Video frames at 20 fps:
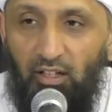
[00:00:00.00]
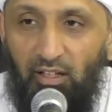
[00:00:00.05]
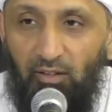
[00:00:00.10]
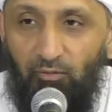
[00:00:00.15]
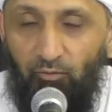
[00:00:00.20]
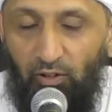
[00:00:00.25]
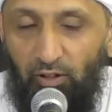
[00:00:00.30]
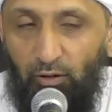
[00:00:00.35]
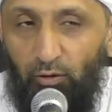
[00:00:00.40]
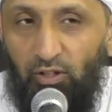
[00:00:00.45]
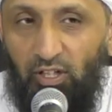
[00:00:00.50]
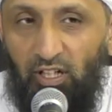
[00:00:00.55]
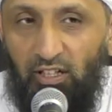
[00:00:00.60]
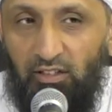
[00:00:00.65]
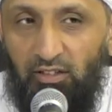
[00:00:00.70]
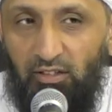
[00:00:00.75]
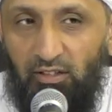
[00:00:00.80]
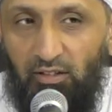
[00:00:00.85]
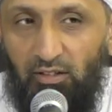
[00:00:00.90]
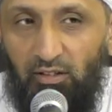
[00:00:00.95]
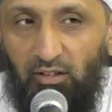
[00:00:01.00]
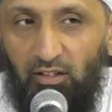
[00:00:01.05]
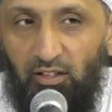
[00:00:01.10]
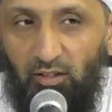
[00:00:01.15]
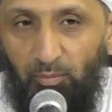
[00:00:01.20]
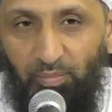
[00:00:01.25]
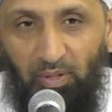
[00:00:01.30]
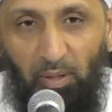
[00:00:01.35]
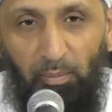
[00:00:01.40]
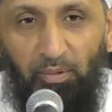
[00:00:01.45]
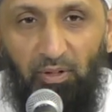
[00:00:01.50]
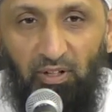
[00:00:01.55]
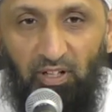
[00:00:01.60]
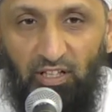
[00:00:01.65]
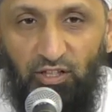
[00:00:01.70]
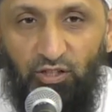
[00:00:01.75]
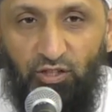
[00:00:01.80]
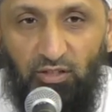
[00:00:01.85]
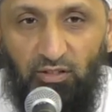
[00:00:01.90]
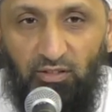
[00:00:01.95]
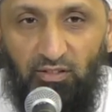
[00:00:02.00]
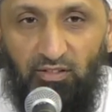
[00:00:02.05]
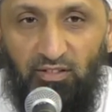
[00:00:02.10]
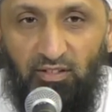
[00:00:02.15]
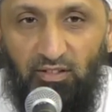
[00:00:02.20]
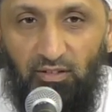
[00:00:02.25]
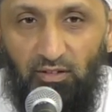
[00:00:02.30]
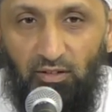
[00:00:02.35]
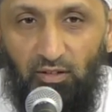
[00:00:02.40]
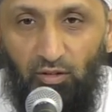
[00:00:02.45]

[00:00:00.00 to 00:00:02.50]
If we look at the preparations